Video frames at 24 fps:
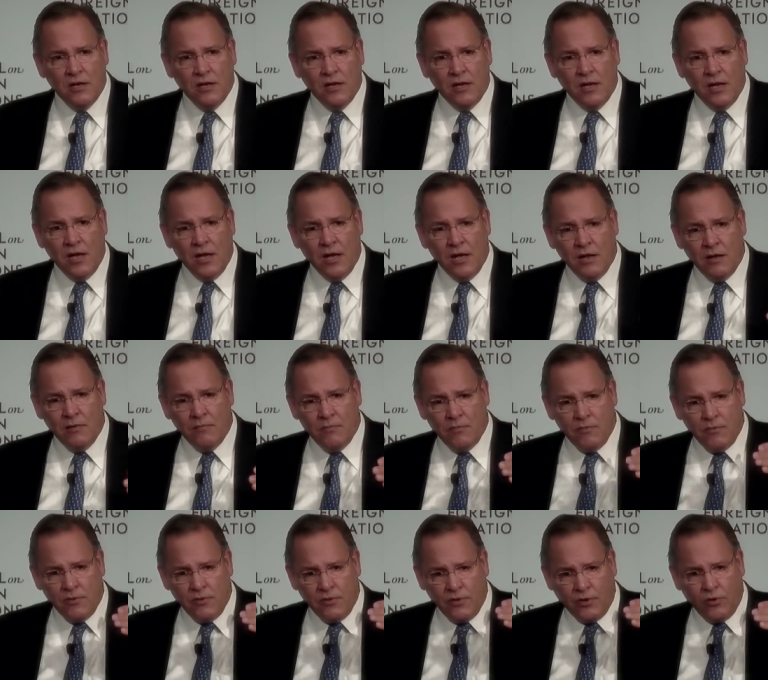Um,
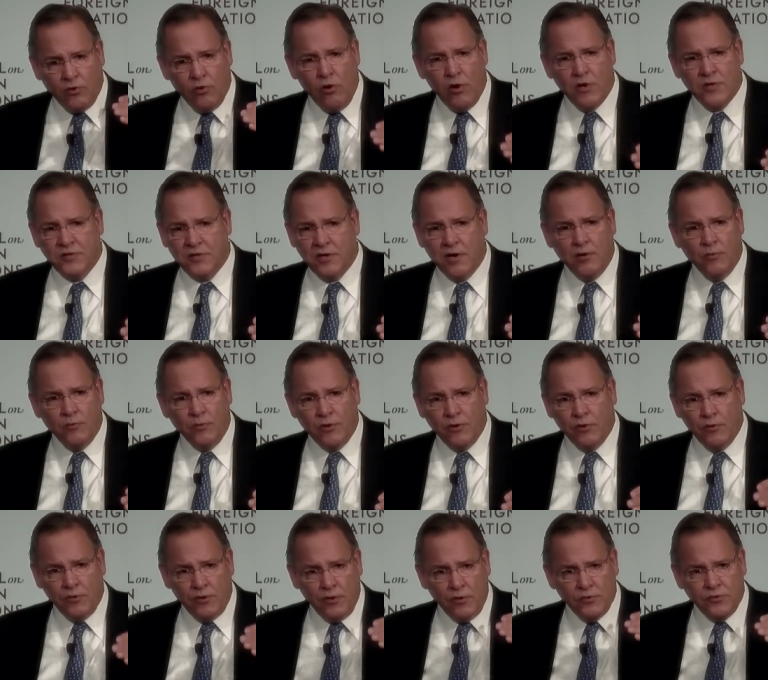the costs are
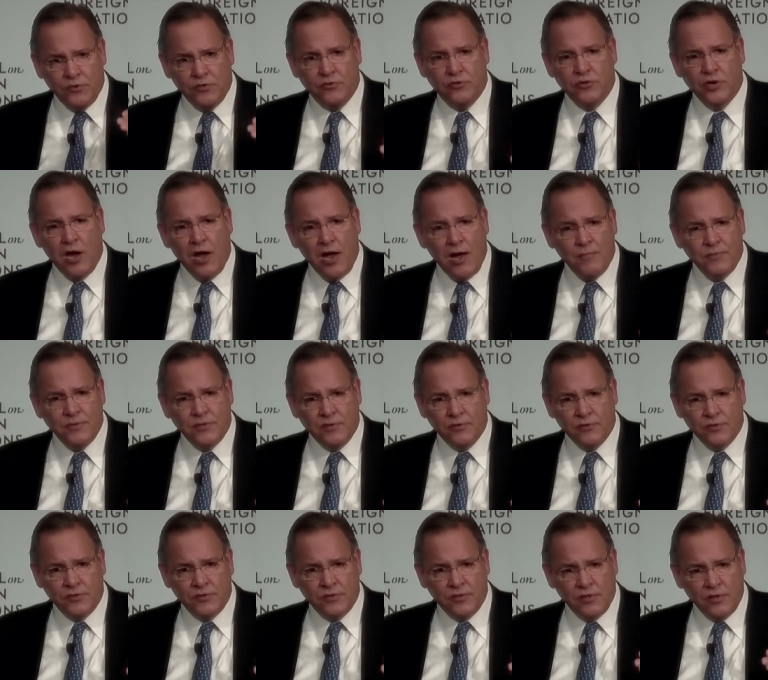real. Those jobs,
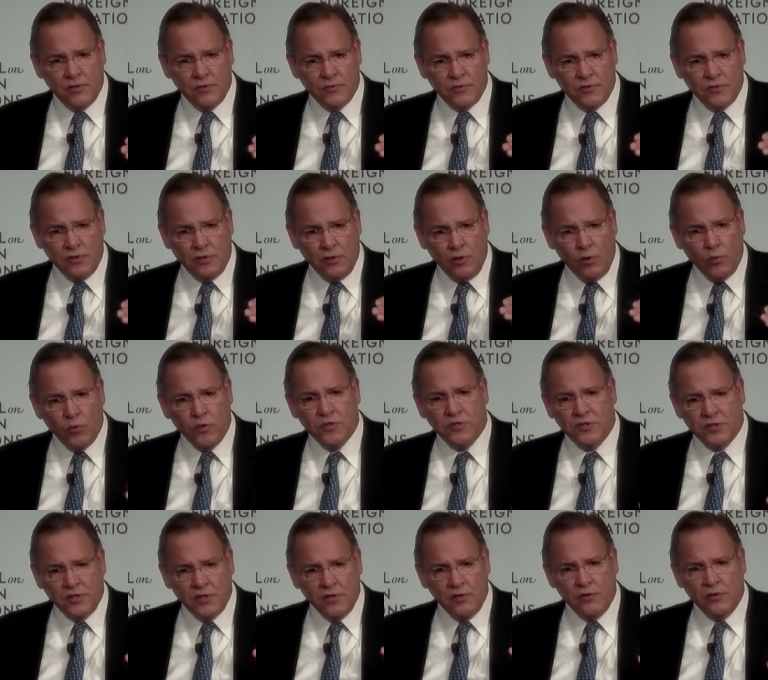those, those lower
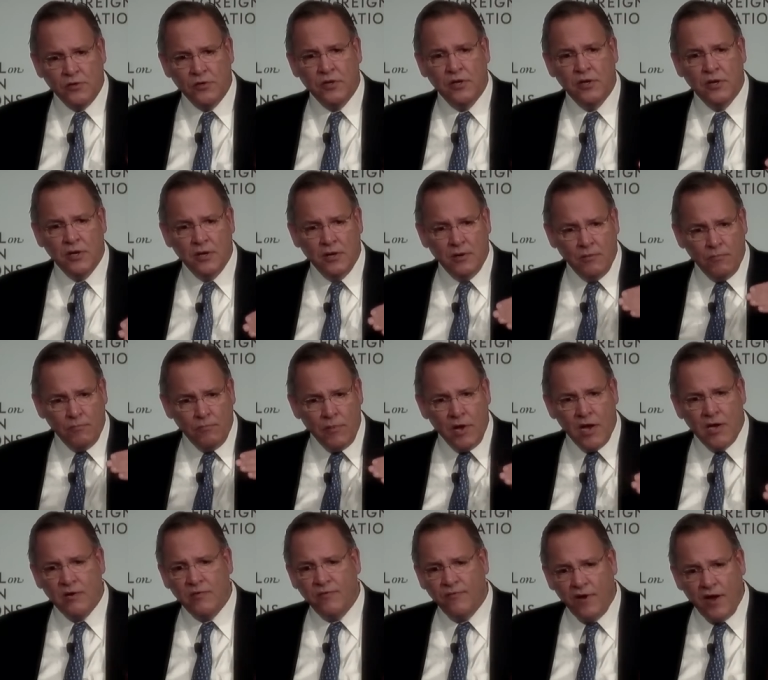skilled
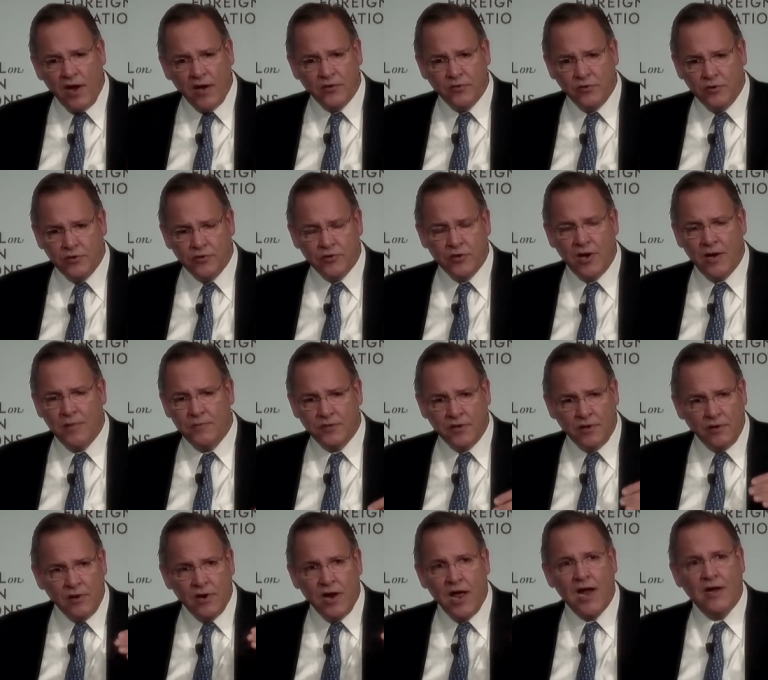manufacturing jobs
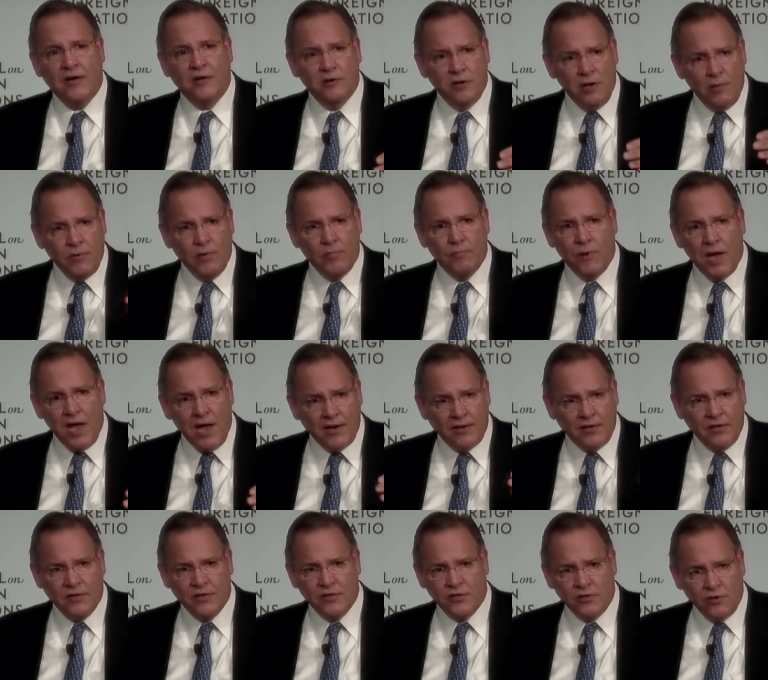are not coming back
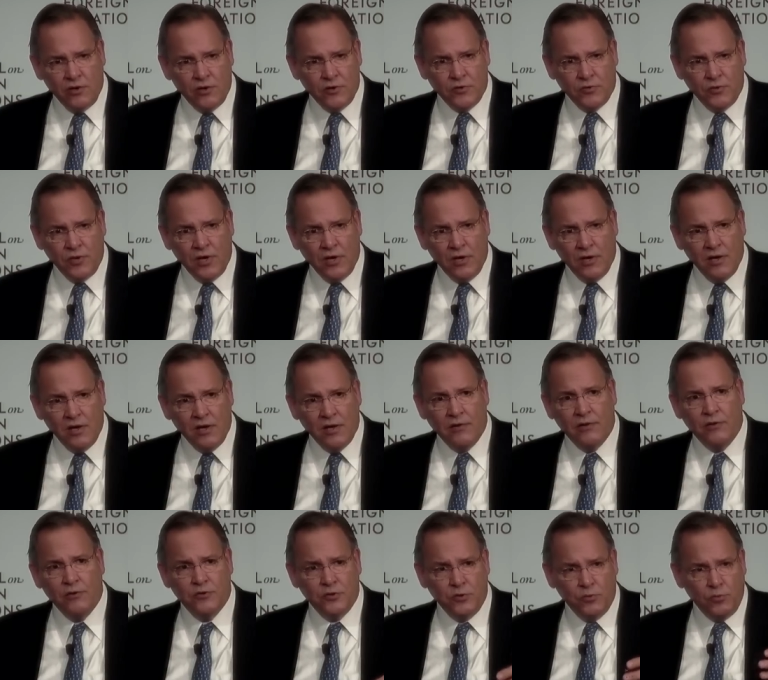to this country.
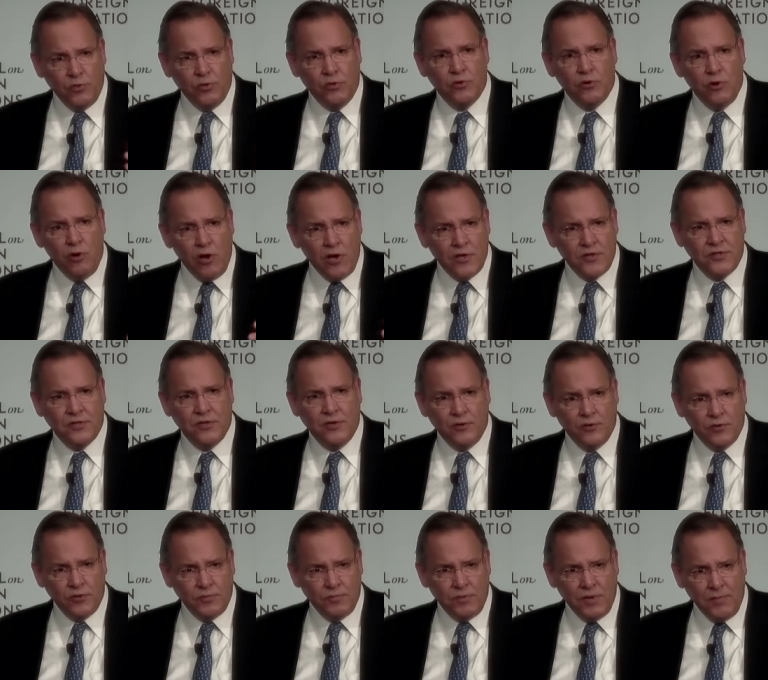There is a real cost to
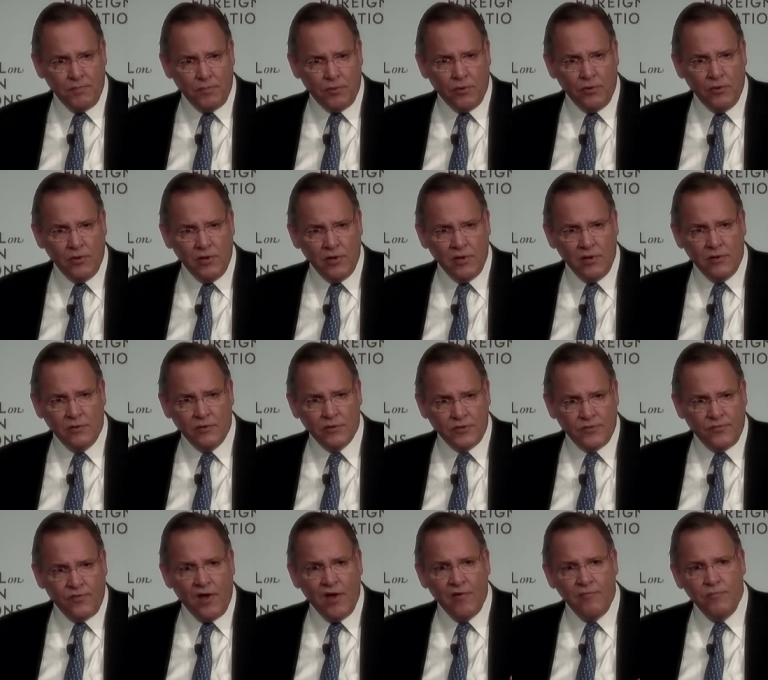those people. Those
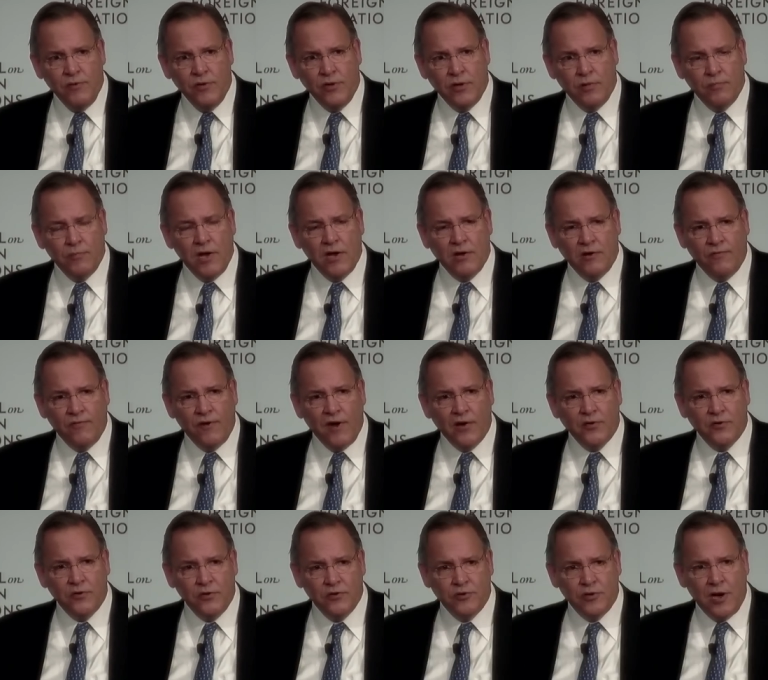five million
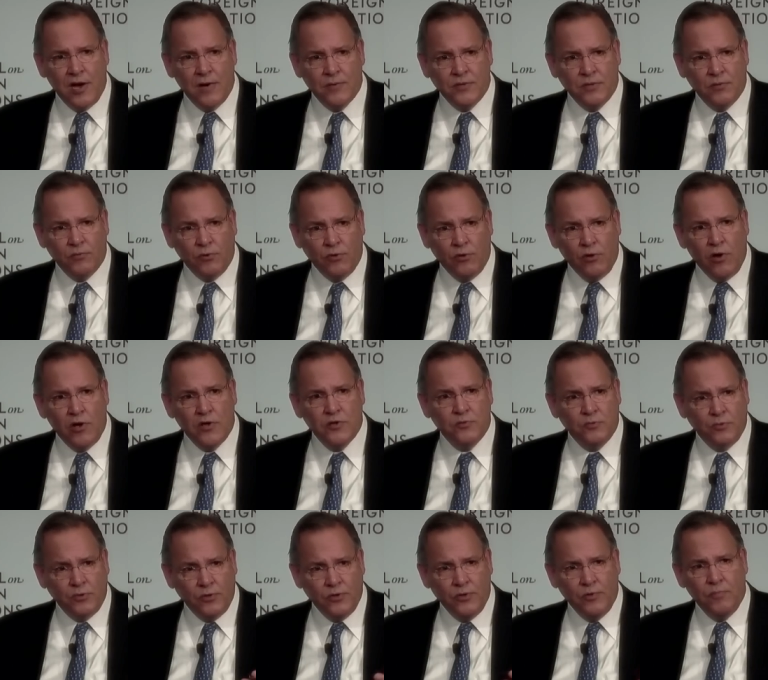manufacturing jobs that were lost
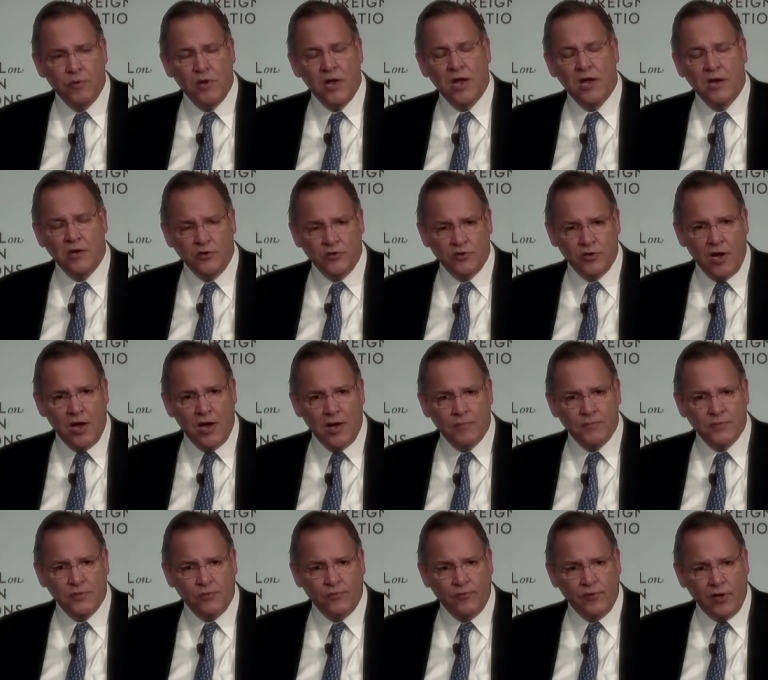were good paying
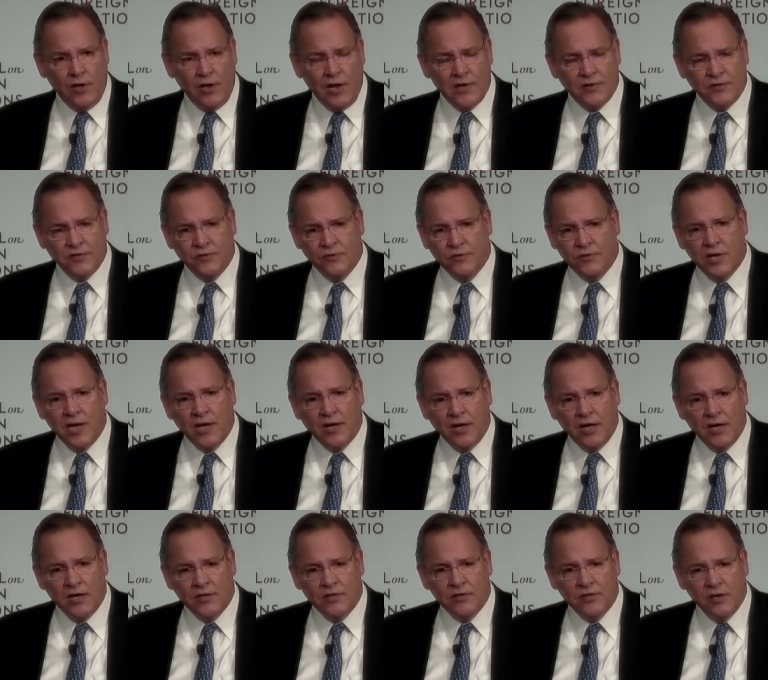jobs over the last two
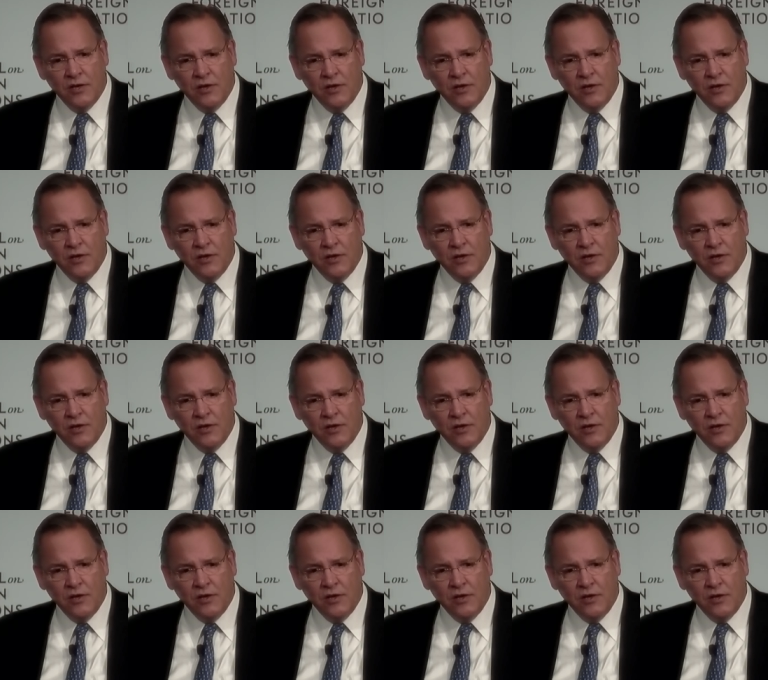decades.